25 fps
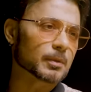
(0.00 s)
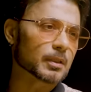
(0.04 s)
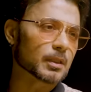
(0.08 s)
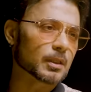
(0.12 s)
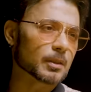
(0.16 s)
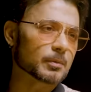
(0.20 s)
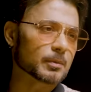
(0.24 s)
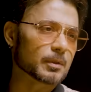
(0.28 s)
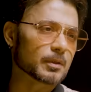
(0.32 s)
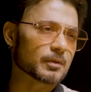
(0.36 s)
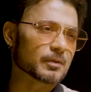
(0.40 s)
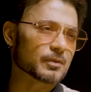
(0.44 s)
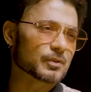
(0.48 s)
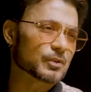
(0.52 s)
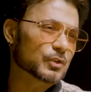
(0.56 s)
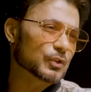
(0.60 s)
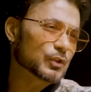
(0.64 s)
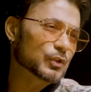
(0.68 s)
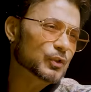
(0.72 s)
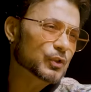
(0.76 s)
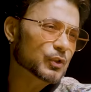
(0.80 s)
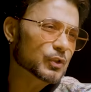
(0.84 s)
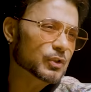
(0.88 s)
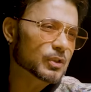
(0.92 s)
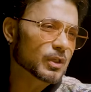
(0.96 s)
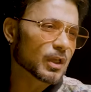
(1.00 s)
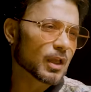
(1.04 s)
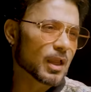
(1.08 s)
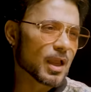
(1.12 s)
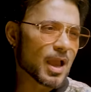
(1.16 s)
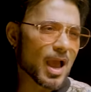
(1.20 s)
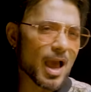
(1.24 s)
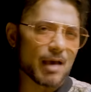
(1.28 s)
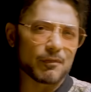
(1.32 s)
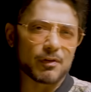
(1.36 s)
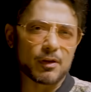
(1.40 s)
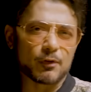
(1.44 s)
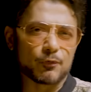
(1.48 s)
Matlab, it was just
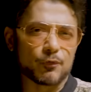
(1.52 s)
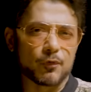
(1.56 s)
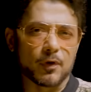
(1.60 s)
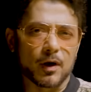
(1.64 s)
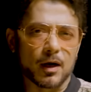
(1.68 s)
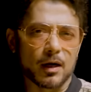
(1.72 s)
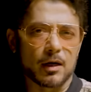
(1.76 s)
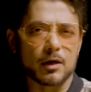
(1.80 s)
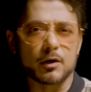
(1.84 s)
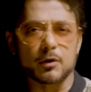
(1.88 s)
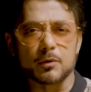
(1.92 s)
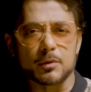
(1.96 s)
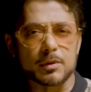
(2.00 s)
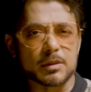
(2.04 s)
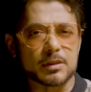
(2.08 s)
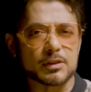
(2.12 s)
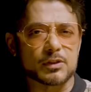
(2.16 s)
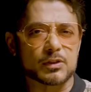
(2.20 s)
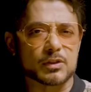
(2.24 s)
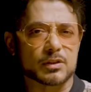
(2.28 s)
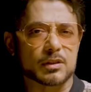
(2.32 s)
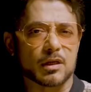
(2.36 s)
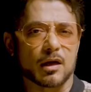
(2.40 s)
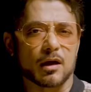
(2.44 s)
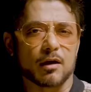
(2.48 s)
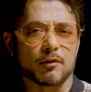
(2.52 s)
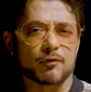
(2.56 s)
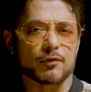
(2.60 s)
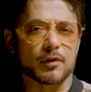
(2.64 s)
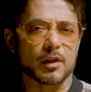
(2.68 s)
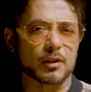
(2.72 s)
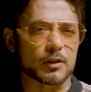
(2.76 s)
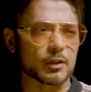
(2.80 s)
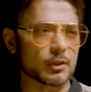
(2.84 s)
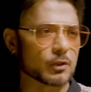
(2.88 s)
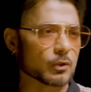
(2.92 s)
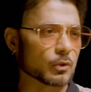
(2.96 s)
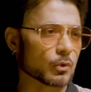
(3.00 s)
having fun, doing stuff,
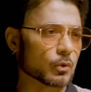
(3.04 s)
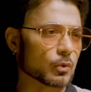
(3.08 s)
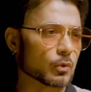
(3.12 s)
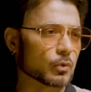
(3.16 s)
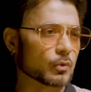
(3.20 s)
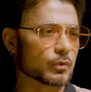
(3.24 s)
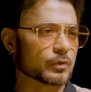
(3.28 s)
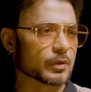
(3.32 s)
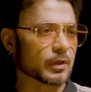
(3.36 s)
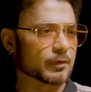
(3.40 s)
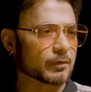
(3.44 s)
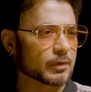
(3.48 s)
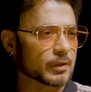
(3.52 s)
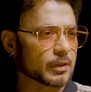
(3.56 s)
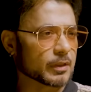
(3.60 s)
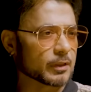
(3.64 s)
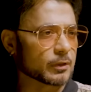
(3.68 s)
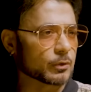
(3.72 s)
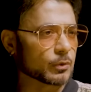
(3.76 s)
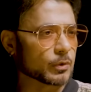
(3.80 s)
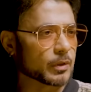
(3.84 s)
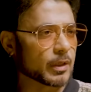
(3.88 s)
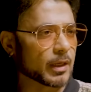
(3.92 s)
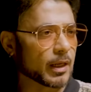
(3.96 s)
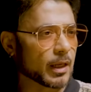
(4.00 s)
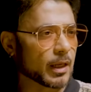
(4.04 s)
nothing to lose, everything to